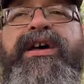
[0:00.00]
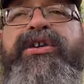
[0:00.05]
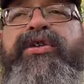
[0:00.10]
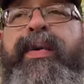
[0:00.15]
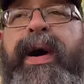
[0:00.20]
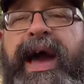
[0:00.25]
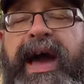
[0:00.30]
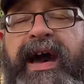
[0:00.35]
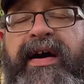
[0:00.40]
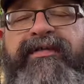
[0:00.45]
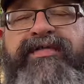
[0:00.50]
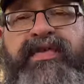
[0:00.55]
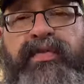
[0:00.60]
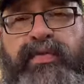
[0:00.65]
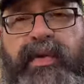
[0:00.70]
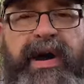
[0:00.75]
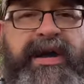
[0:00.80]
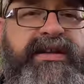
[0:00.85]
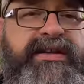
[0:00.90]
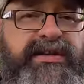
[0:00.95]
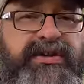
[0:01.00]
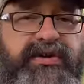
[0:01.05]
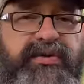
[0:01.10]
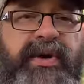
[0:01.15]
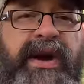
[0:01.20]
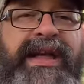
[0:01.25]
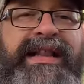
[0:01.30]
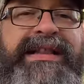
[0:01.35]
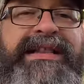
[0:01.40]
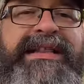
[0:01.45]
You have the right to
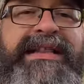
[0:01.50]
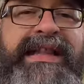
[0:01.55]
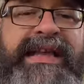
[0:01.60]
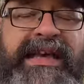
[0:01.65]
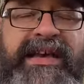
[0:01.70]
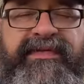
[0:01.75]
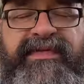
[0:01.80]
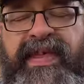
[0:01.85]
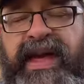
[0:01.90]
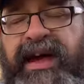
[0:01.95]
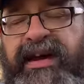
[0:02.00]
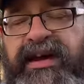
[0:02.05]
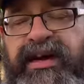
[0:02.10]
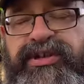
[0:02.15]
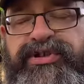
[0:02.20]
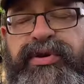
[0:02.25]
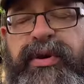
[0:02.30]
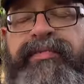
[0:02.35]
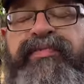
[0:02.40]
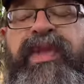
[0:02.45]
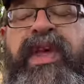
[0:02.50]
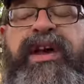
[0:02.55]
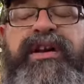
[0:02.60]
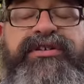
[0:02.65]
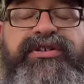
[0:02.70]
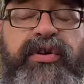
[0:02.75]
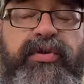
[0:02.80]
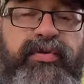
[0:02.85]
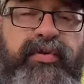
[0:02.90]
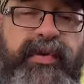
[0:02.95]
leave that country.
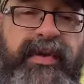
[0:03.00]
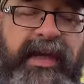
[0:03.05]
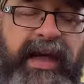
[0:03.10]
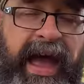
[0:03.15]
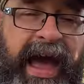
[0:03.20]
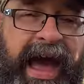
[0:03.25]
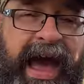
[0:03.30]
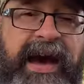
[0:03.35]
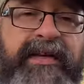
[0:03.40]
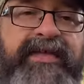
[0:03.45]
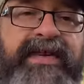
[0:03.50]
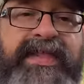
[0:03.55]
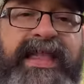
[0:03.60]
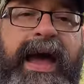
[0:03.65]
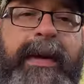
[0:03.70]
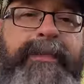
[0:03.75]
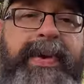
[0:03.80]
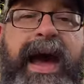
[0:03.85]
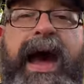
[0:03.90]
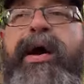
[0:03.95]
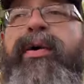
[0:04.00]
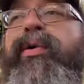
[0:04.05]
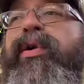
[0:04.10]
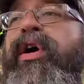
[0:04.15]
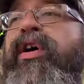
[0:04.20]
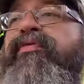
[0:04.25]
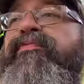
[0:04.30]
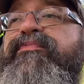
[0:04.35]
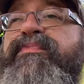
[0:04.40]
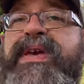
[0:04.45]
So having that power
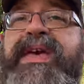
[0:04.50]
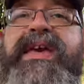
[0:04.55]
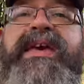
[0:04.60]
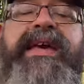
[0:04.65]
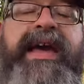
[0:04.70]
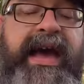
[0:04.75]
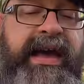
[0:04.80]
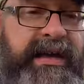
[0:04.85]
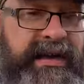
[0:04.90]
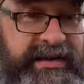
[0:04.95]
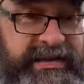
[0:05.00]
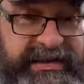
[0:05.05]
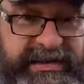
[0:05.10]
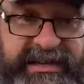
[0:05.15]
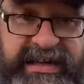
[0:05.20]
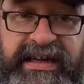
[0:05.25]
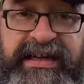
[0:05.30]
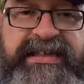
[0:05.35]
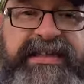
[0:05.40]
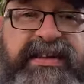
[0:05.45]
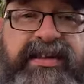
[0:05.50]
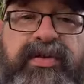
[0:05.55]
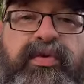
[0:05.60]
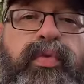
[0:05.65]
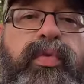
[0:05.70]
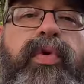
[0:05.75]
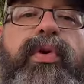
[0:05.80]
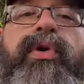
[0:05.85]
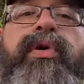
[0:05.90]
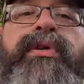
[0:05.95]
of being a citizen of the
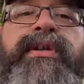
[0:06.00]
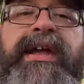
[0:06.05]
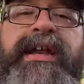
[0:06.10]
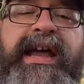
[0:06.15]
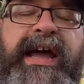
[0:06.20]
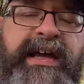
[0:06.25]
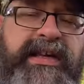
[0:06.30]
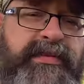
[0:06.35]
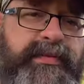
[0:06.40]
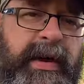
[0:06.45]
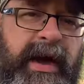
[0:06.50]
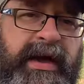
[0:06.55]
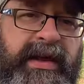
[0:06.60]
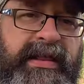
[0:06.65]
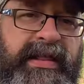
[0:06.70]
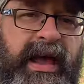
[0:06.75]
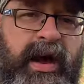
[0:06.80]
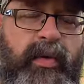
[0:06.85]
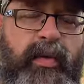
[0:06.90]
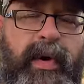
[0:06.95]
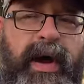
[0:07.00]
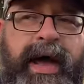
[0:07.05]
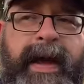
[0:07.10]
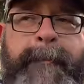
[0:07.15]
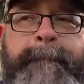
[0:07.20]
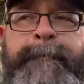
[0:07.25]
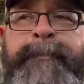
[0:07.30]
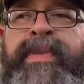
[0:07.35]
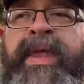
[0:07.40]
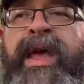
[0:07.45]
world, an expat in that way,
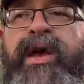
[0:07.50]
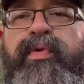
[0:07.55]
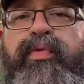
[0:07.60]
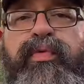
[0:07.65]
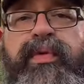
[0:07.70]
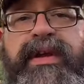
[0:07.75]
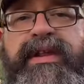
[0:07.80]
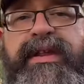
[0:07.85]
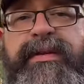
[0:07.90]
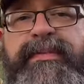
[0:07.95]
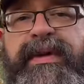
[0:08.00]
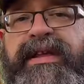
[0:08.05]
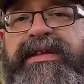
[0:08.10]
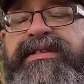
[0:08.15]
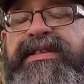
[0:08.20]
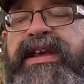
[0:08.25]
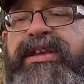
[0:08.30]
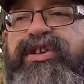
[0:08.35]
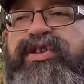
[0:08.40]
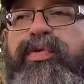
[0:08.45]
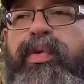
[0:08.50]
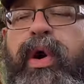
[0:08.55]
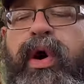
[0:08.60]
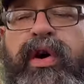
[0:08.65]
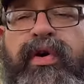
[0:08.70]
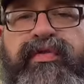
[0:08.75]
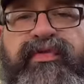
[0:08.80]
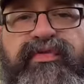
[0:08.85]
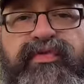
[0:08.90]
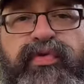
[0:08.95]
really means that you
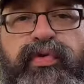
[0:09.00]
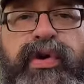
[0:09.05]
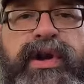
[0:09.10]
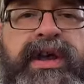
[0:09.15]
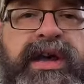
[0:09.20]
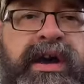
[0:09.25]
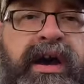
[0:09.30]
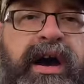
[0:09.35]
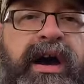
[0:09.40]
are free